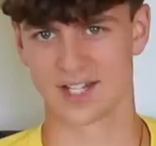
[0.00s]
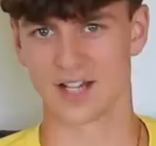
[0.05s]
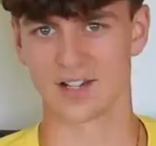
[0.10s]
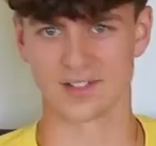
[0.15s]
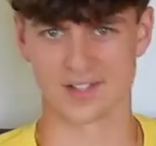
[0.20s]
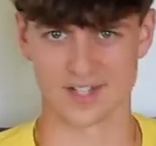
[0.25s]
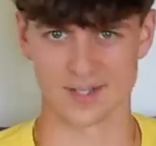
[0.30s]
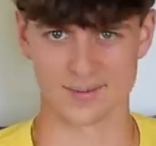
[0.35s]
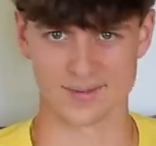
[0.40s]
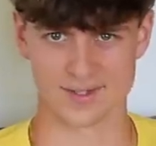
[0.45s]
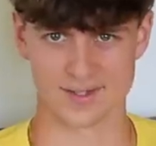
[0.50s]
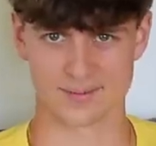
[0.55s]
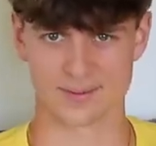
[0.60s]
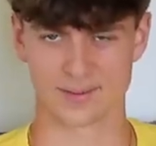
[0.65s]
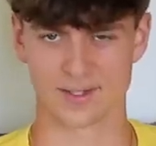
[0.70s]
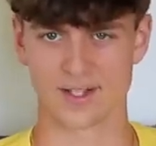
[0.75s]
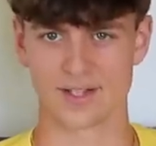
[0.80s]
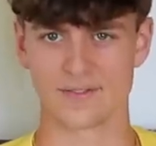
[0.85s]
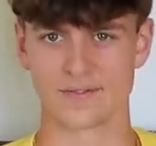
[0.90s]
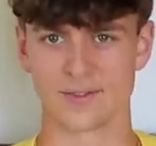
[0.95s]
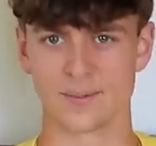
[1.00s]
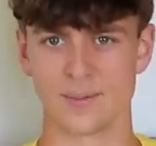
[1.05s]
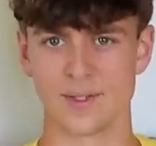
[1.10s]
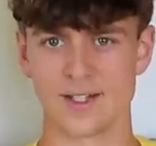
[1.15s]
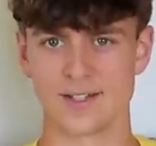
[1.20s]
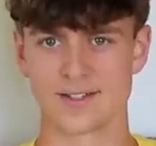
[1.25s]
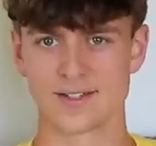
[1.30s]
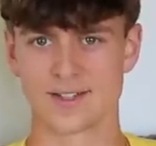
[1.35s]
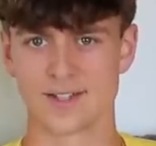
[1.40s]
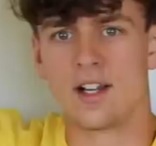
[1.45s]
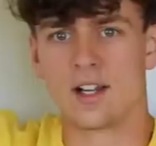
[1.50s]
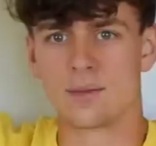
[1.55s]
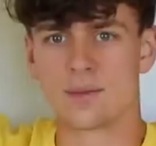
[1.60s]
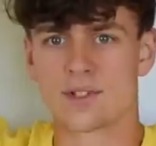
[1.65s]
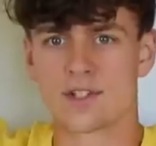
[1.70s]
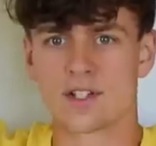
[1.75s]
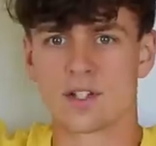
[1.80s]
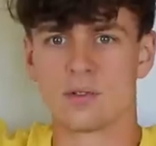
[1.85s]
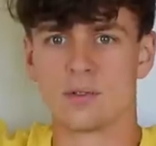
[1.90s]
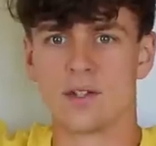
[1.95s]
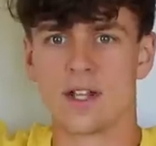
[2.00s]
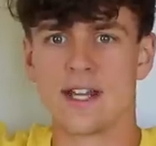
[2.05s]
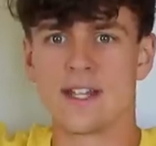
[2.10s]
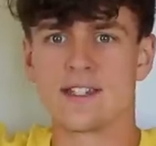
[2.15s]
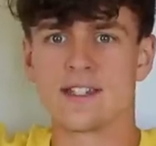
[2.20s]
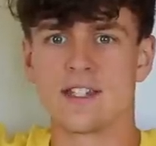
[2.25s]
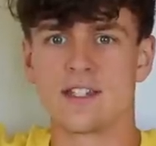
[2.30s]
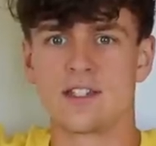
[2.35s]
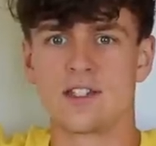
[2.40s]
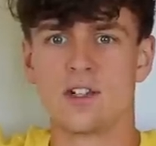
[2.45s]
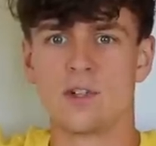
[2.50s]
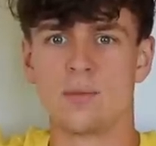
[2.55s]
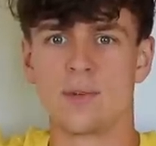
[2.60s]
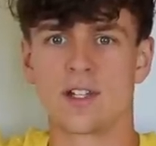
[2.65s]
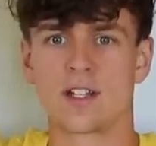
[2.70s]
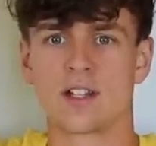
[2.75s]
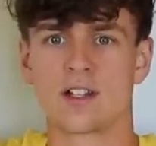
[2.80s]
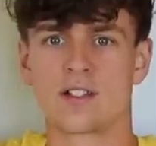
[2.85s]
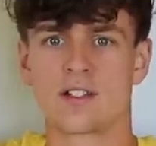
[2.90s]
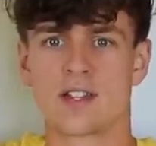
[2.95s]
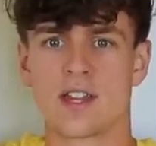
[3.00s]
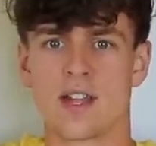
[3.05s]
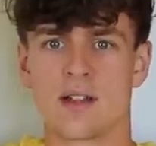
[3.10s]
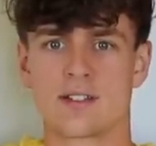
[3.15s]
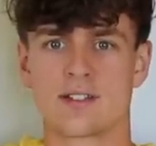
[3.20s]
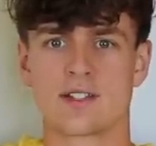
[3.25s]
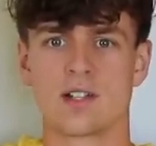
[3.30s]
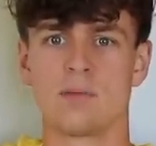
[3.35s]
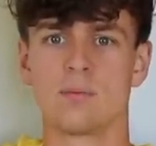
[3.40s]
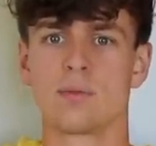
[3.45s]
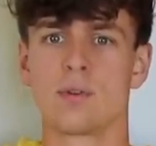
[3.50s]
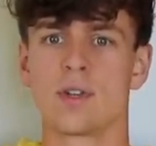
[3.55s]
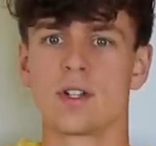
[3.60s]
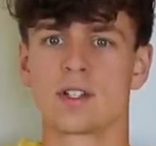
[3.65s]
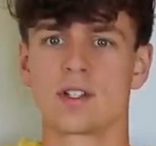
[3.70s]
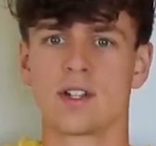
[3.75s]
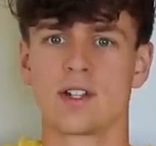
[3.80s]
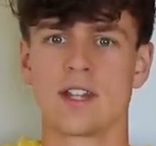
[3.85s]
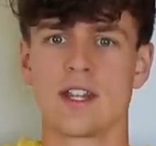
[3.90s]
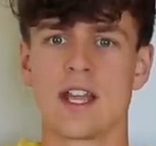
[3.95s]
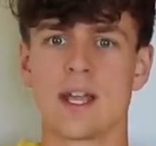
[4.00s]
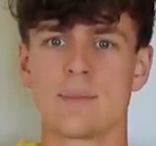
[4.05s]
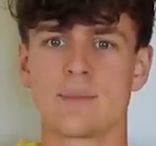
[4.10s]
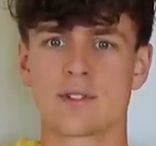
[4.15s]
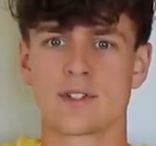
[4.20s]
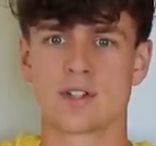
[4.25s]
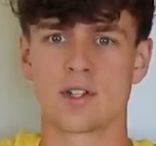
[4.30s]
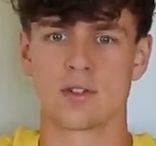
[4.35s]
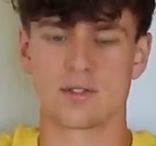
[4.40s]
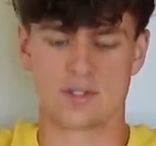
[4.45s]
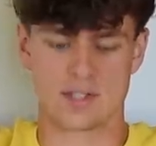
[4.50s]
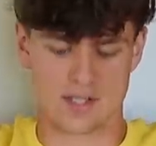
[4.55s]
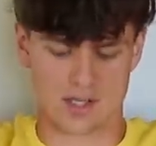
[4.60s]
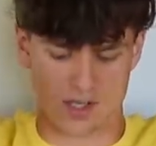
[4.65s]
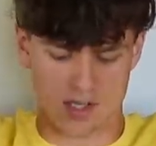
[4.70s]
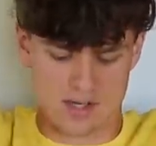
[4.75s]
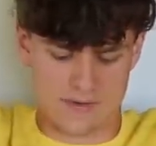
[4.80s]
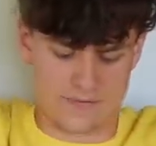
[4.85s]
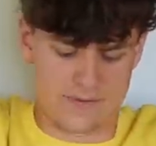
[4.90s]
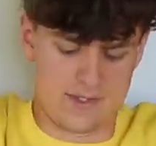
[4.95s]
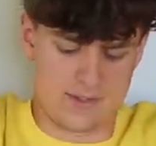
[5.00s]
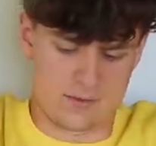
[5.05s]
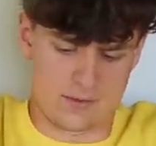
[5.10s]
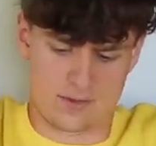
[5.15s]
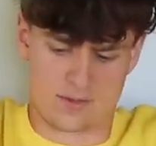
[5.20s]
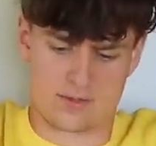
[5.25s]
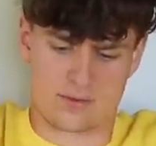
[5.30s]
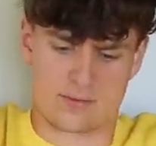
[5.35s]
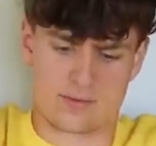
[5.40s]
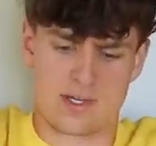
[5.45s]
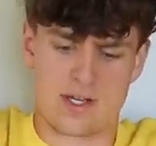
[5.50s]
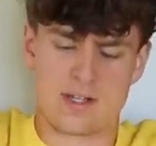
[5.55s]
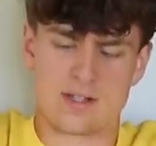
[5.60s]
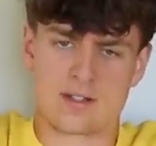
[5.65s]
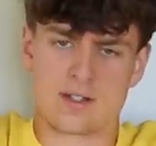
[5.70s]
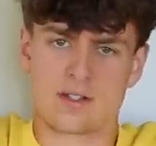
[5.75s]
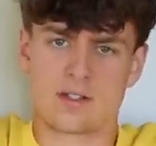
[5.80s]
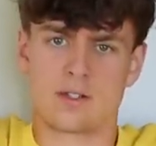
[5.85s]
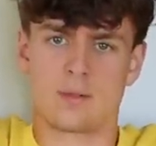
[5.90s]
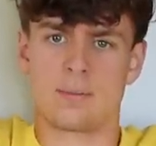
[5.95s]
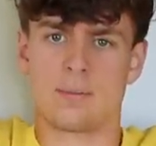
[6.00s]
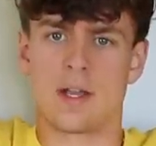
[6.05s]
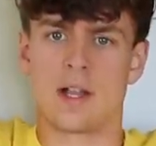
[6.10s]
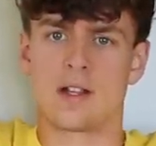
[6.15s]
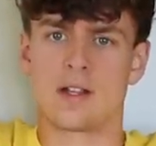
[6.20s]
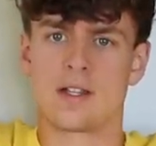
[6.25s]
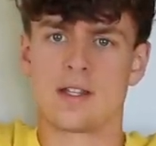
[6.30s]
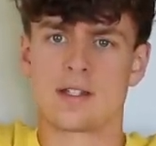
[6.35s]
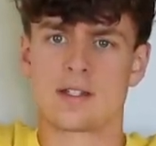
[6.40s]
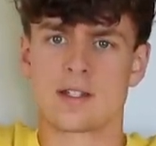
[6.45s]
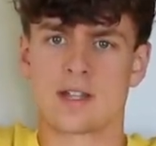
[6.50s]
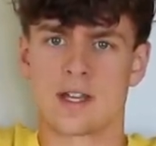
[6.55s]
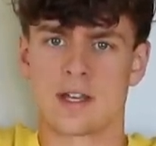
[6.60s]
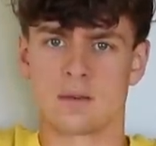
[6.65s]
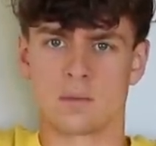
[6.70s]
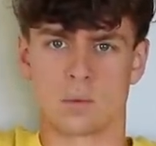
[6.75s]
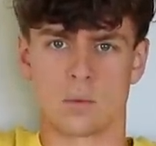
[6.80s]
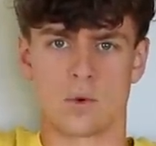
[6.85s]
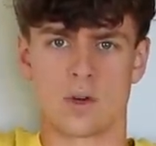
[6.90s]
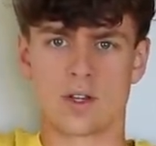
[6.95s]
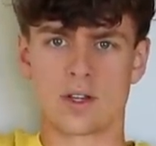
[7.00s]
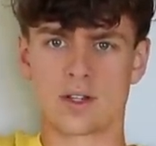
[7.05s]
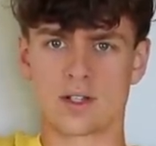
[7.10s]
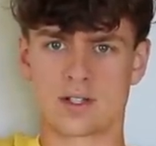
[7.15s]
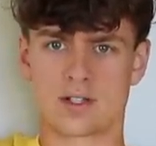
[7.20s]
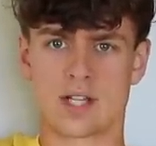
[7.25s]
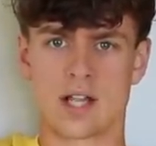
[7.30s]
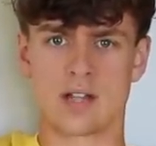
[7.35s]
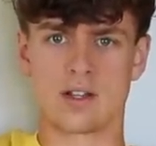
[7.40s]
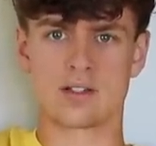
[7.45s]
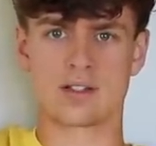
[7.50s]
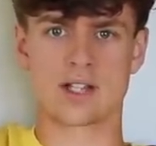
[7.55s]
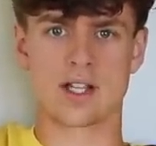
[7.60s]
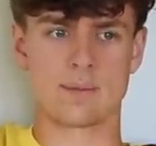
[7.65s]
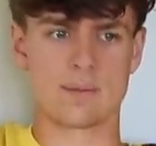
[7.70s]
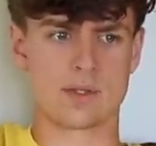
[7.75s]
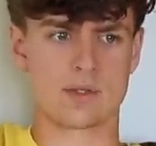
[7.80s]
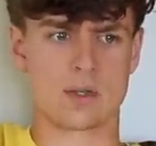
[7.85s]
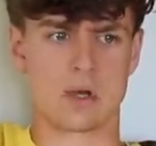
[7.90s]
Teletubbies is pretty infamous. And it was so lazy, too, because at some point during the episodes, they'd all have these screens on their bellies, and one of the Teletubbies